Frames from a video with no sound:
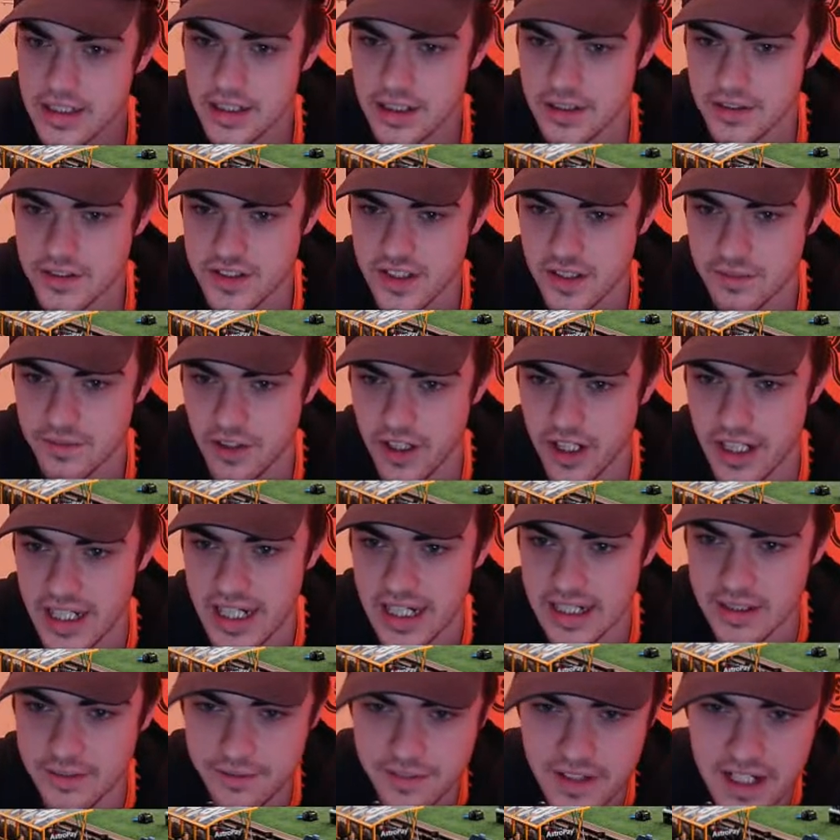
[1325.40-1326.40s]
stuff like
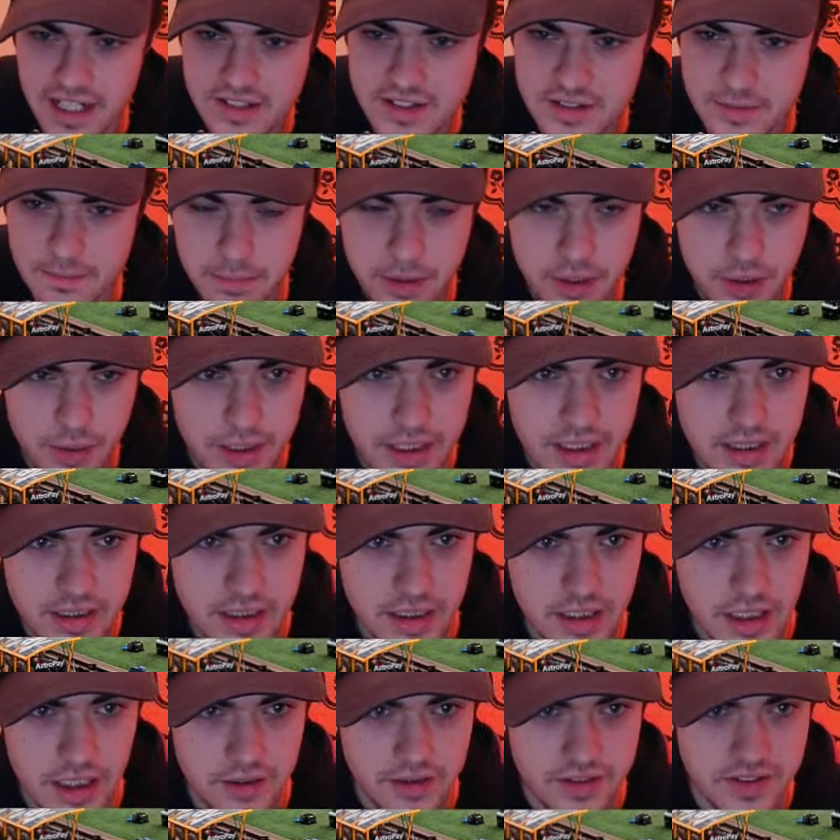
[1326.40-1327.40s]
that, the fans are booing,
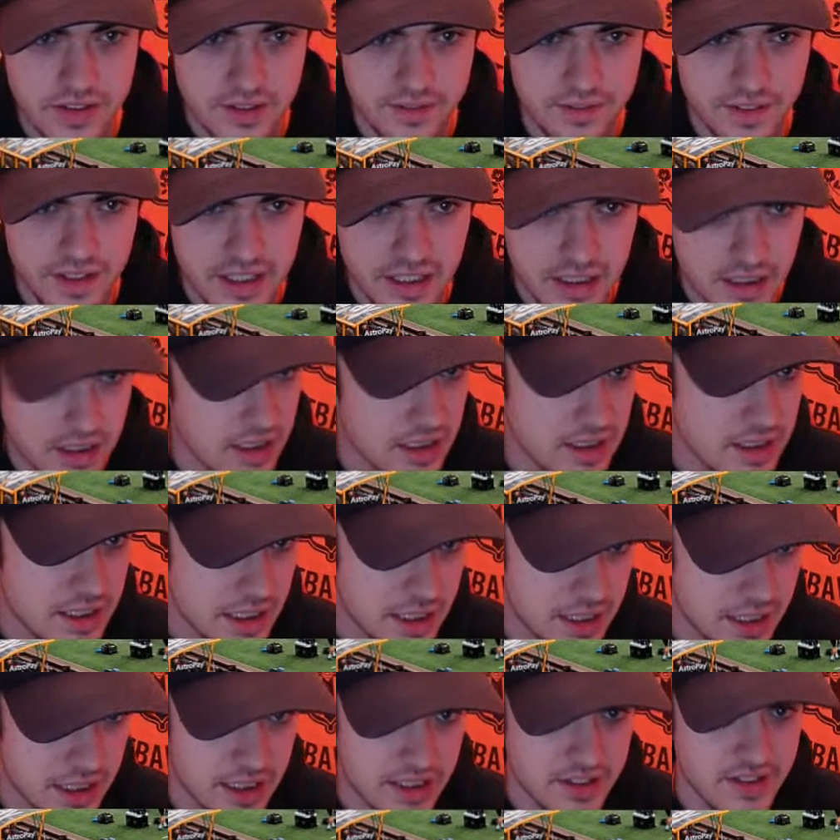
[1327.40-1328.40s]
because they think
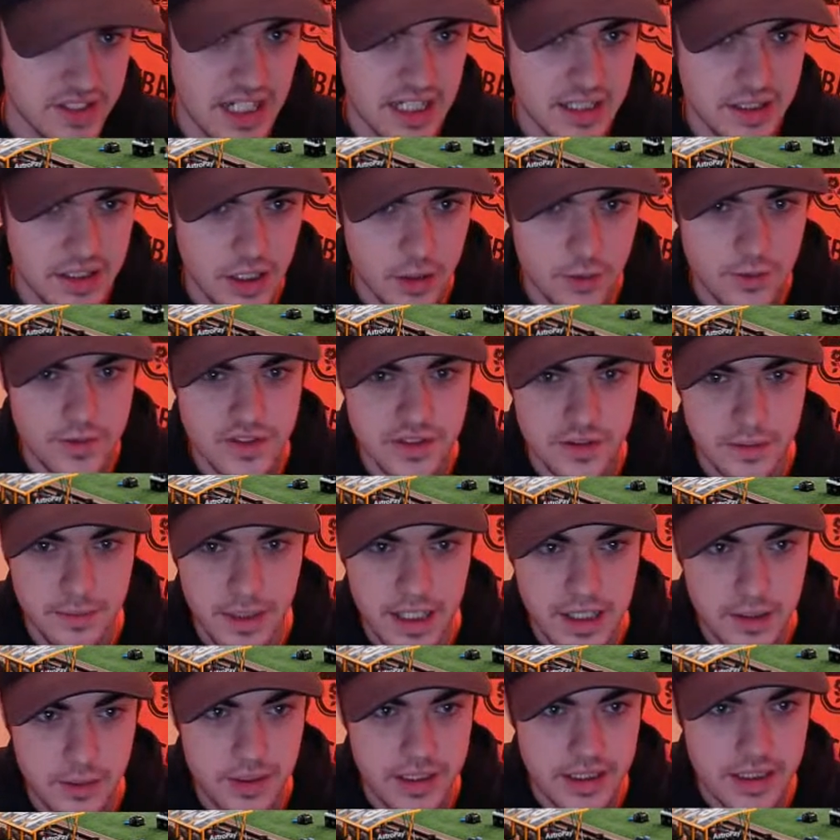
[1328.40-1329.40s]
they're saying no to the
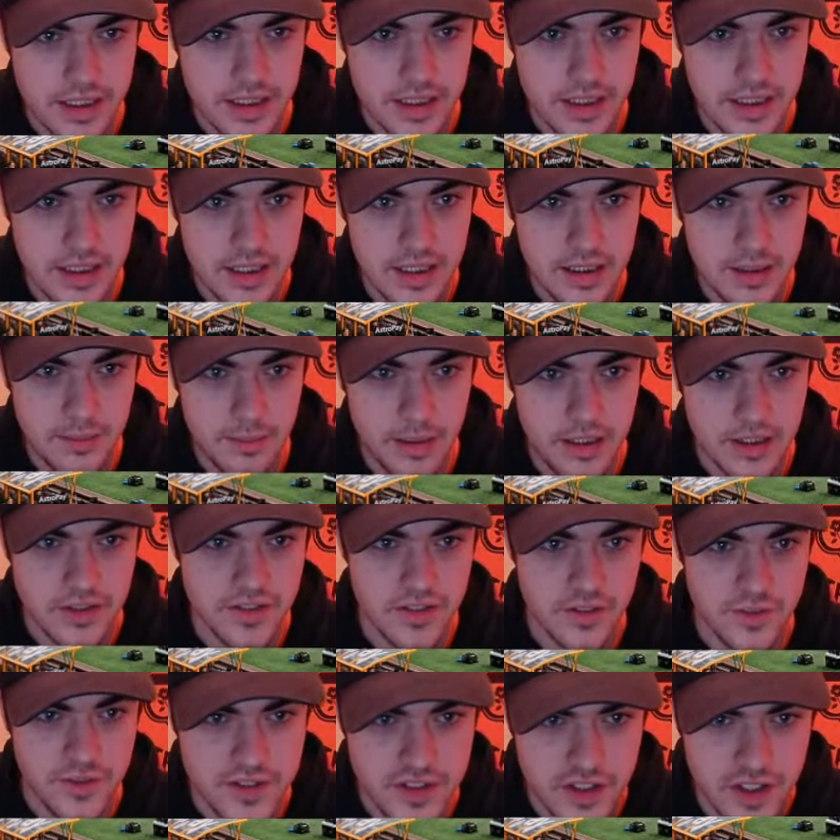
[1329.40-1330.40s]
penalty, but he's
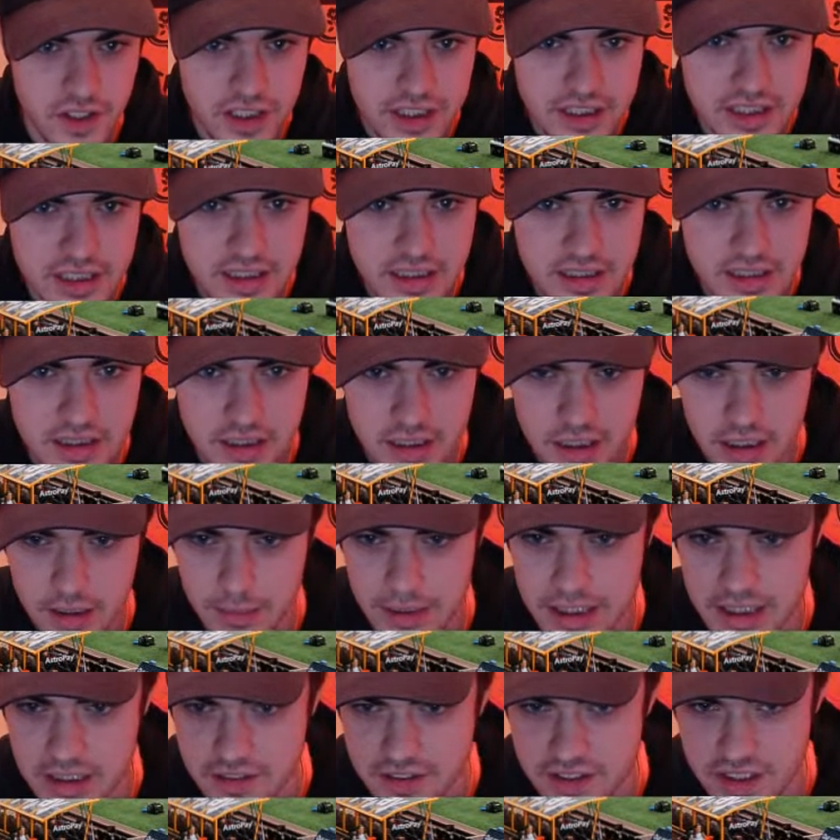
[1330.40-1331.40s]
offside. You know
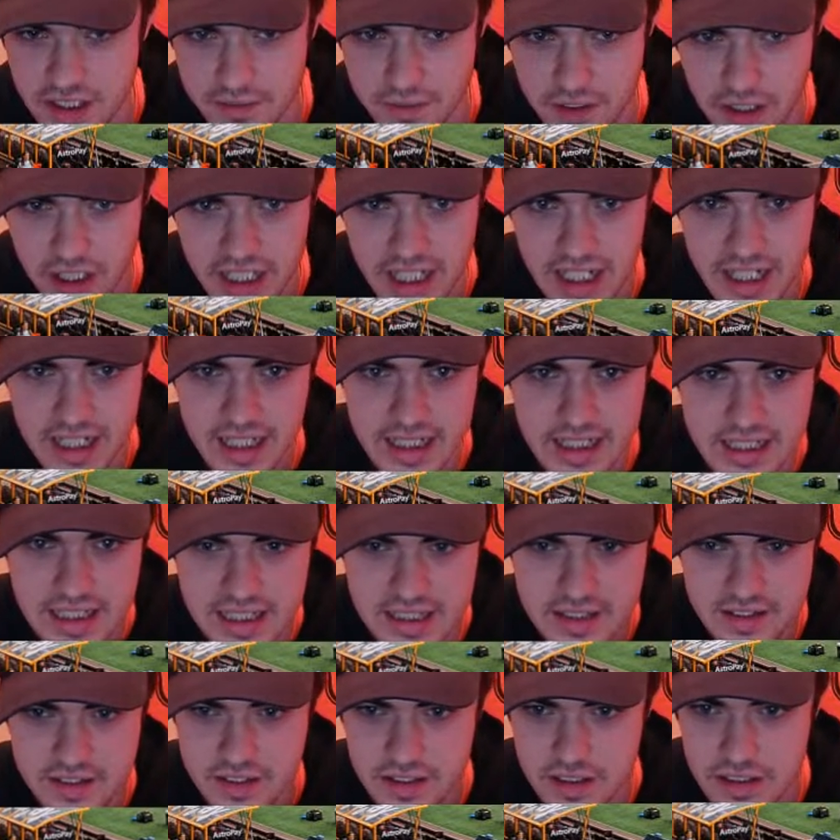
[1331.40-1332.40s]
what I mean? Stuff like that, they
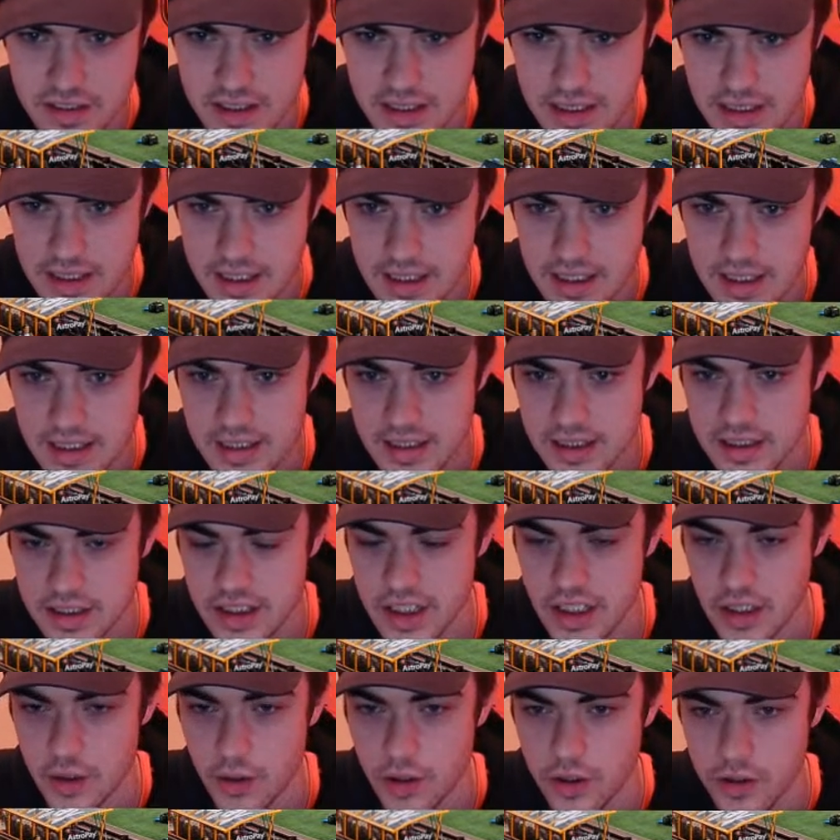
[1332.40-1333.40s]
need to,
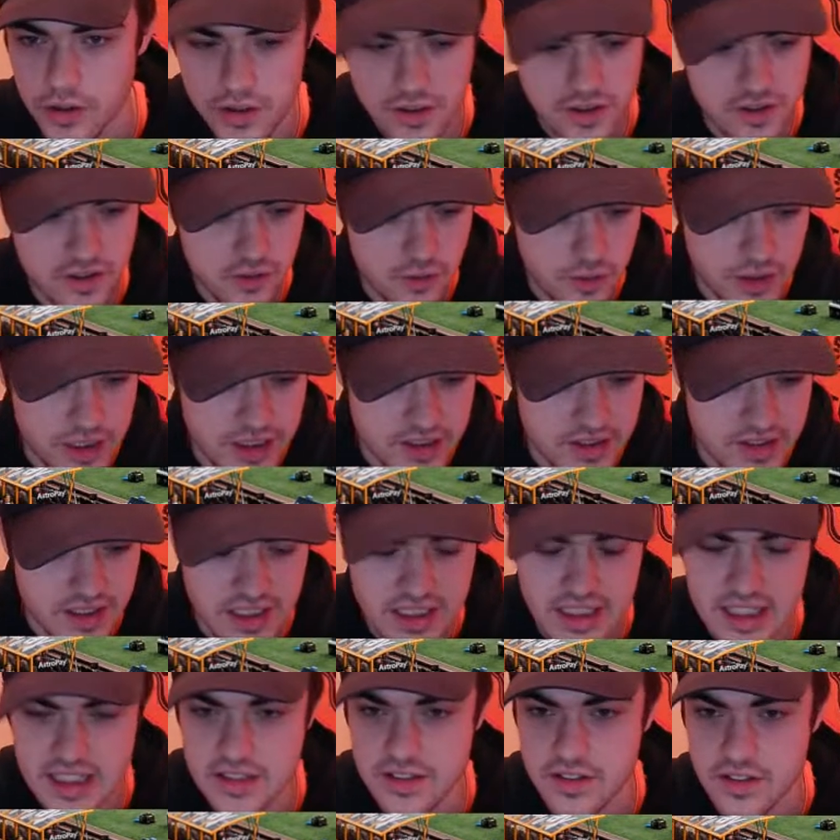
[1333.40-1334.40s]
on the screens, they
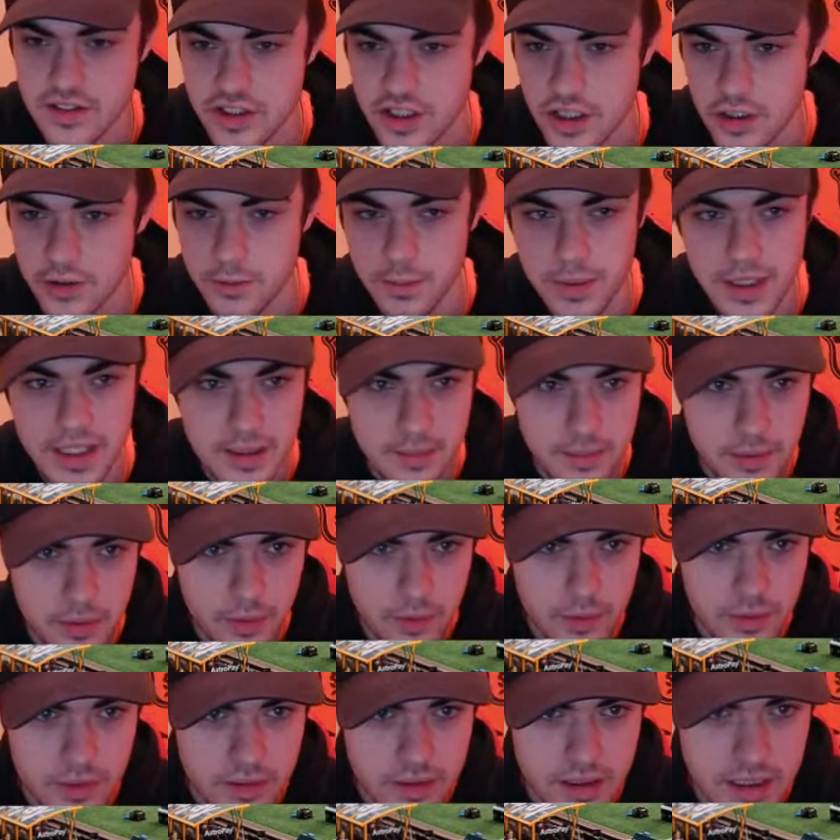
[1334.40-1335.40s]
need to show
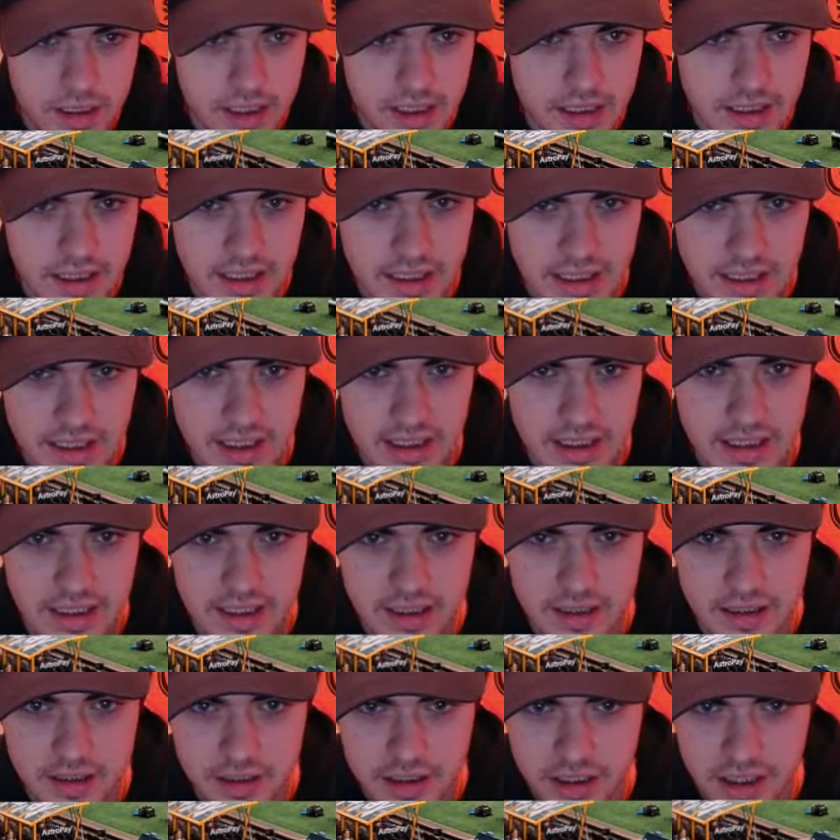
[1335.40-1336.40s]
people in
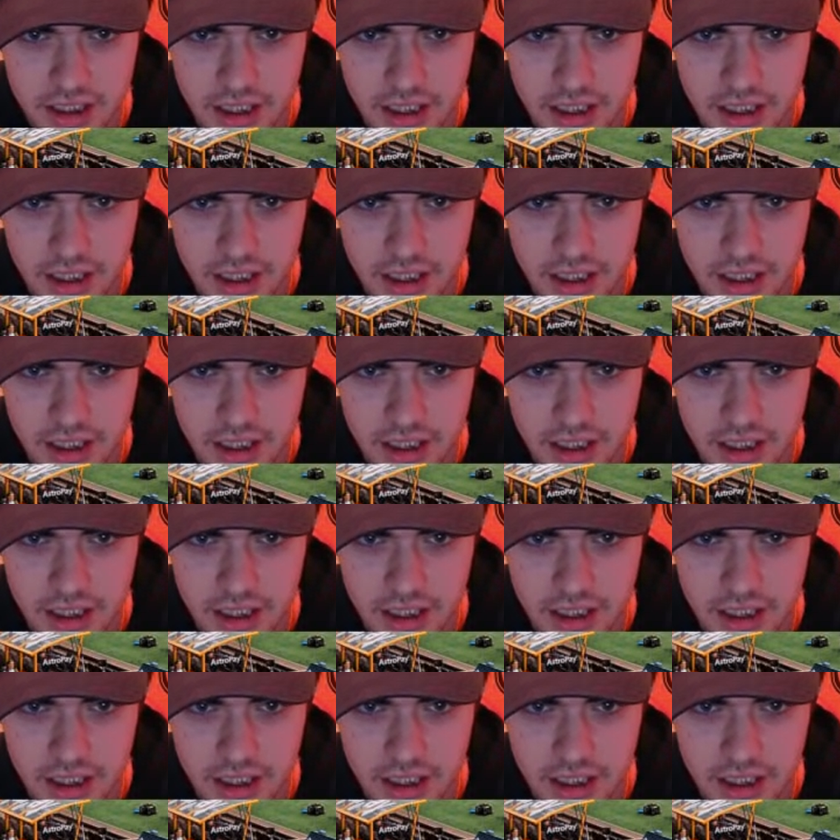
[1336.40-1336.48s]
the